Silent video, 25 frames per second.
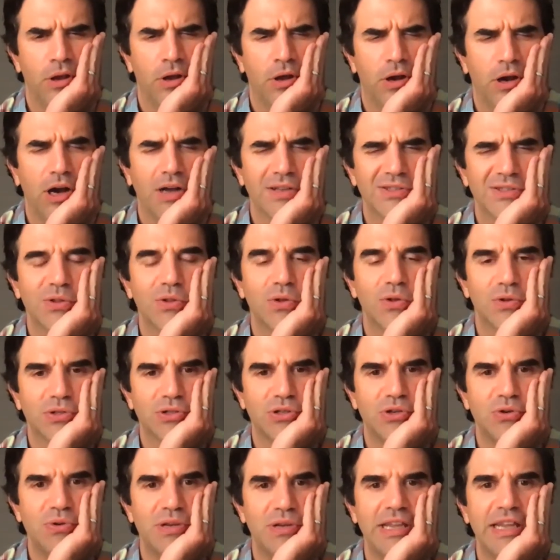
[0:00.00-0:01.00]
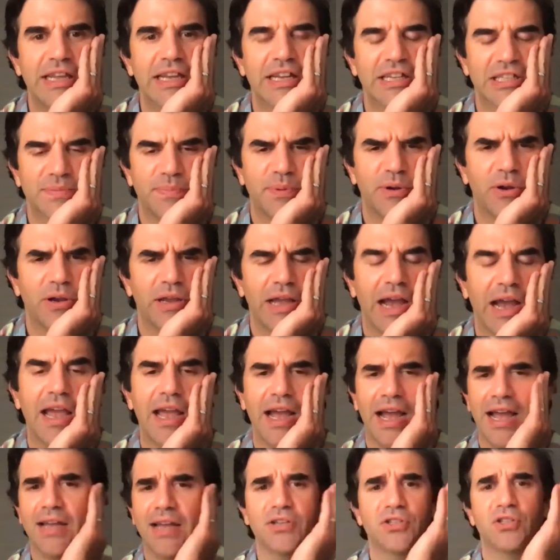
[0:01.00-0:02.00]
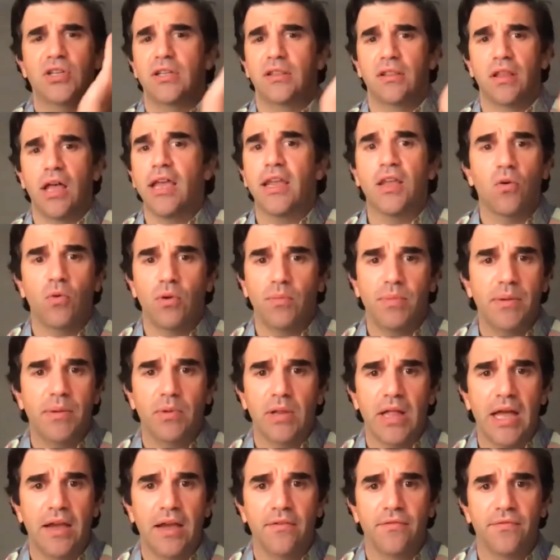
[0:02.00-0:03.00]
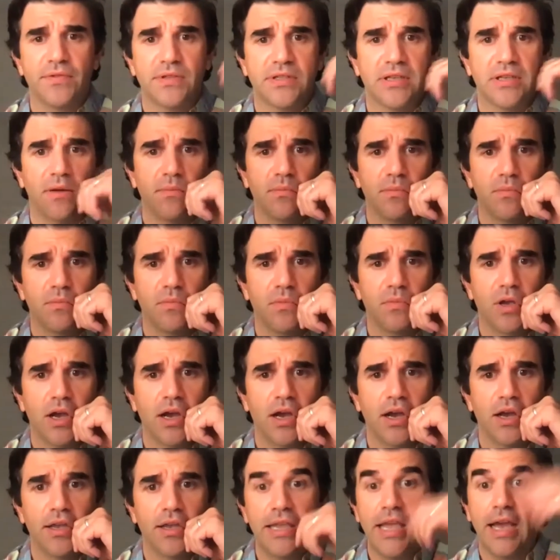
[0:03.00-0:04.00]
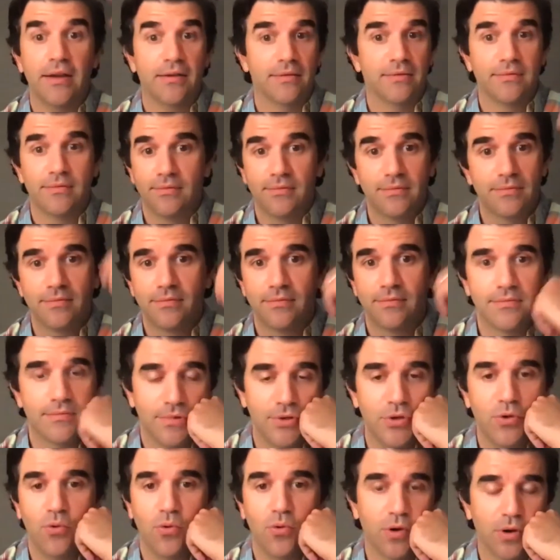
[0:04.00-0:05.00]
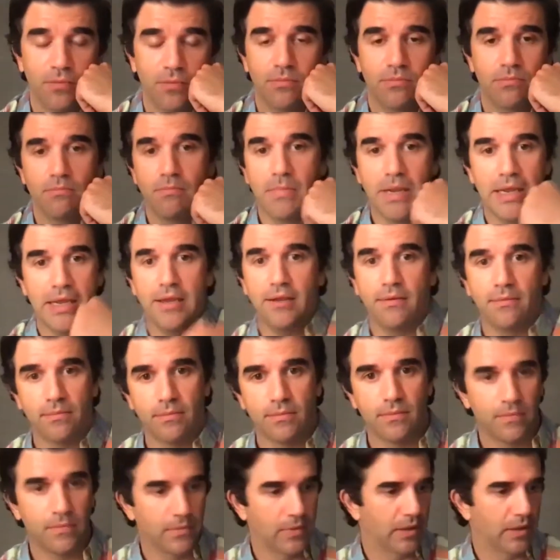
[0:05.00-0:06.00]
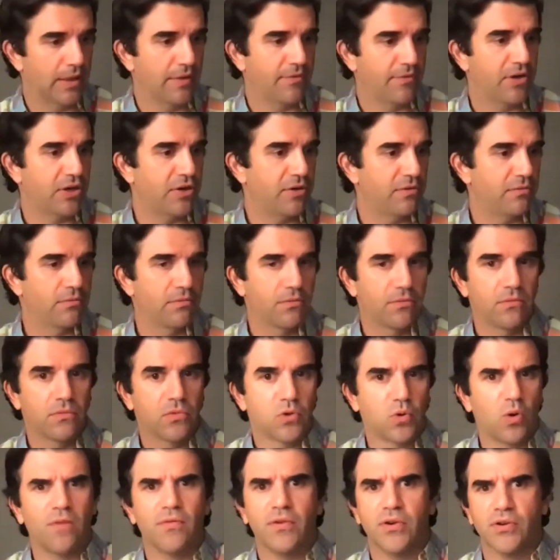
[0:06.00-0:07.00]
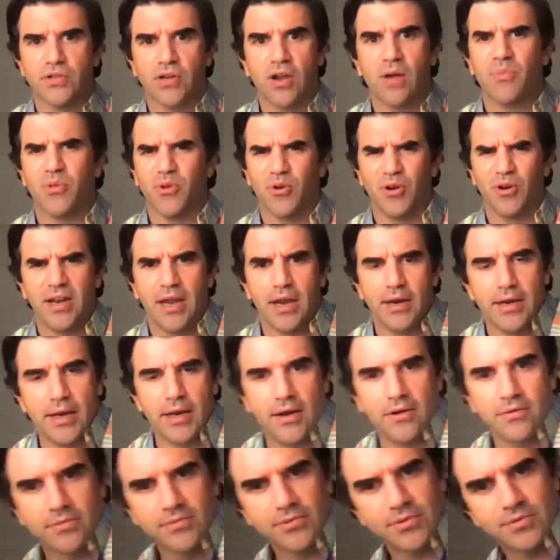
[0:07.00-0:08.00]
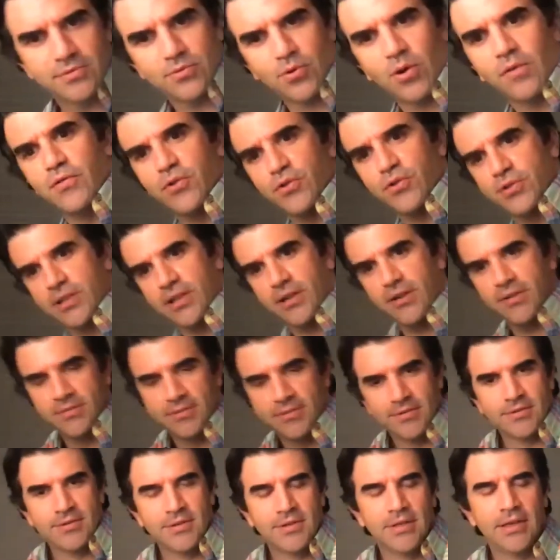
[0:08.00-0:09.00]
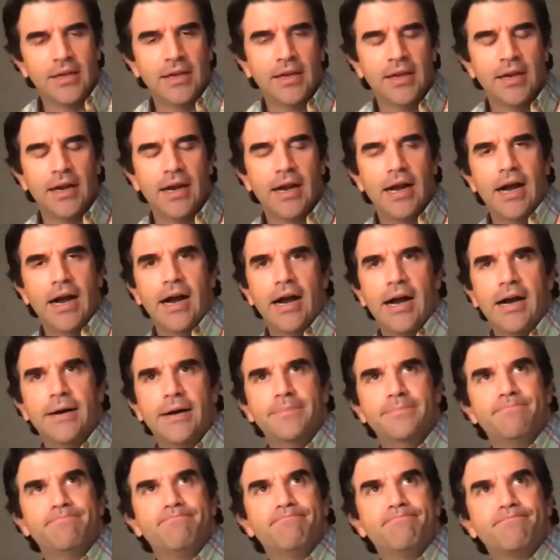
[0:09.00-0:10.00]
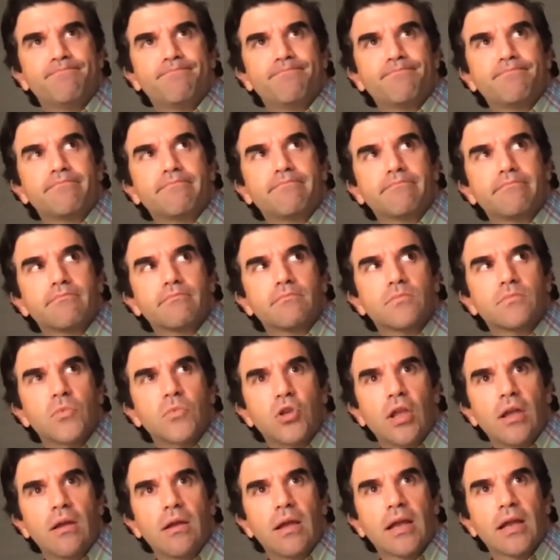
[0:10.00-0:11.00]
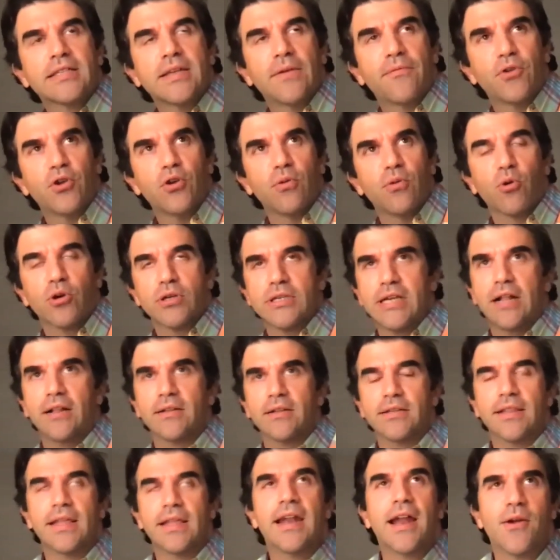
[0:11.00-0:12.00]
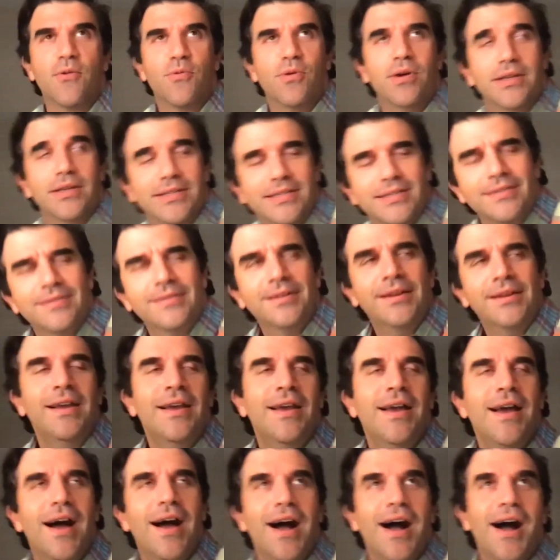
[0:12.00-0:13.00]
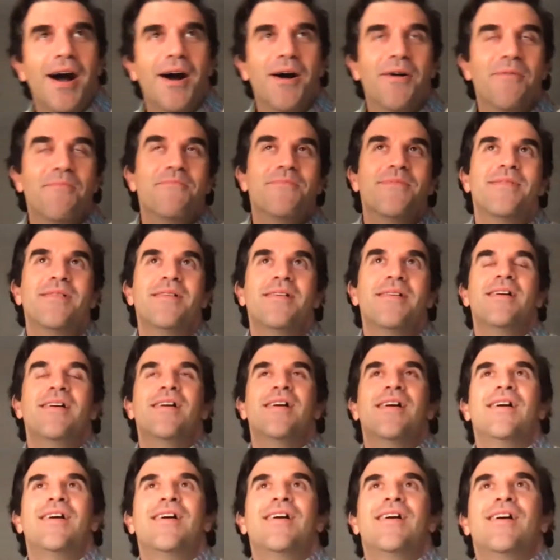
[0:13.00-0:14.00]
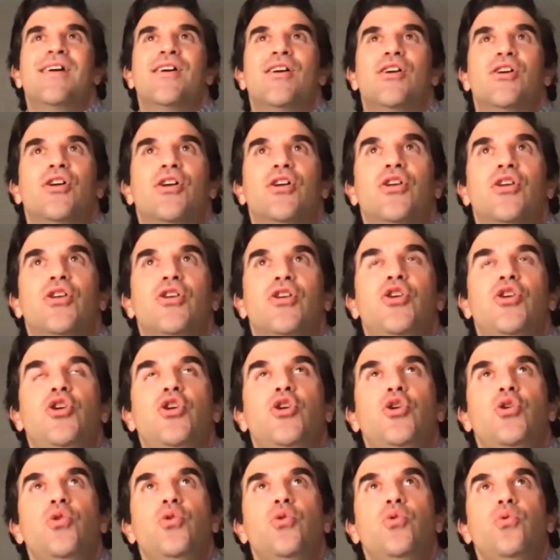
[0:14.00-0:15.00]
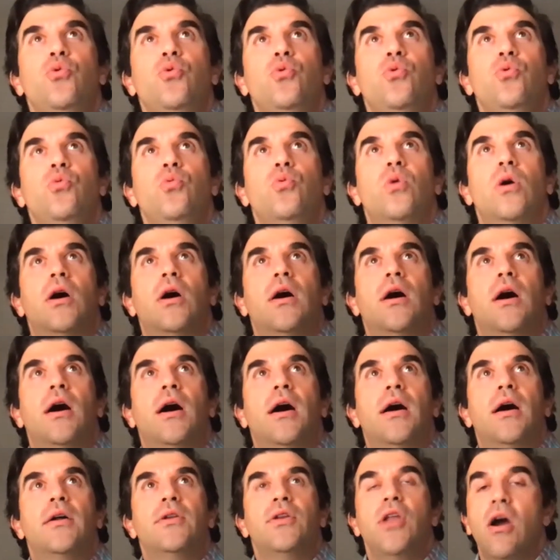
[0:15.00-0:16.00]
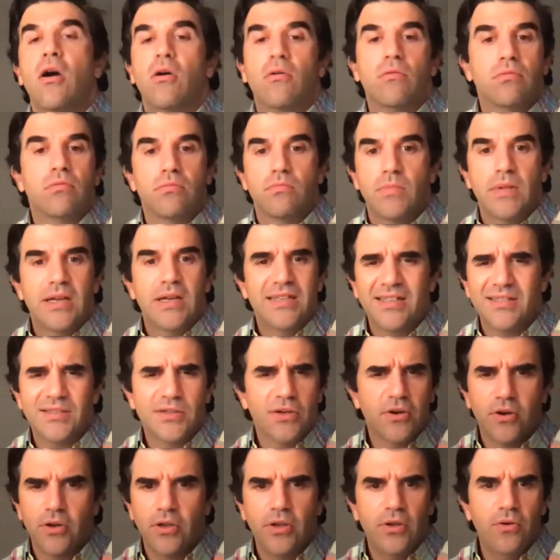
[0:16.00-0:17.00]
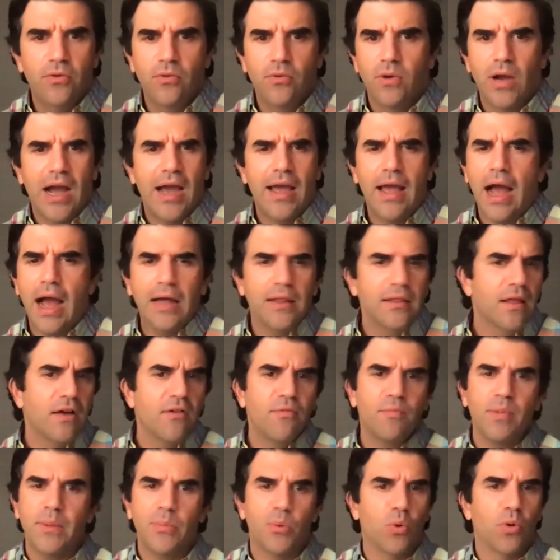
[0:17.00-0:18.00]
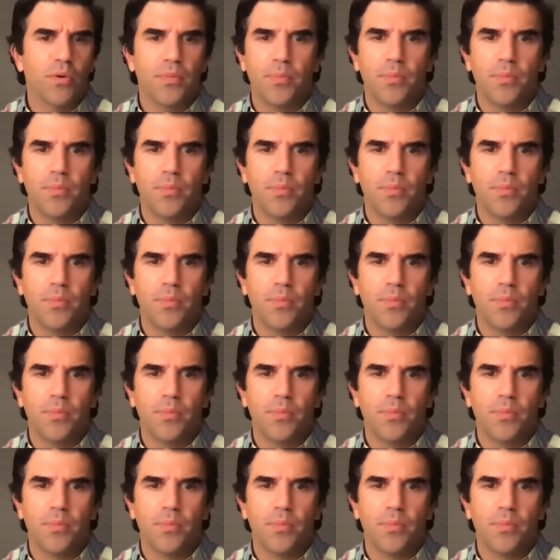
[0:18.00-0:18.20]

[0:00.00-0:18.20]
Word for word: also, those unique experience. I, I, actually like it when people have some. Uh, yeah, you were me 11, 12 years ago. I'm 39 now. 12 years ago. Um, except for you're more talented than I was. Um, you uh, no, it doesn't hurt you. I, I love people with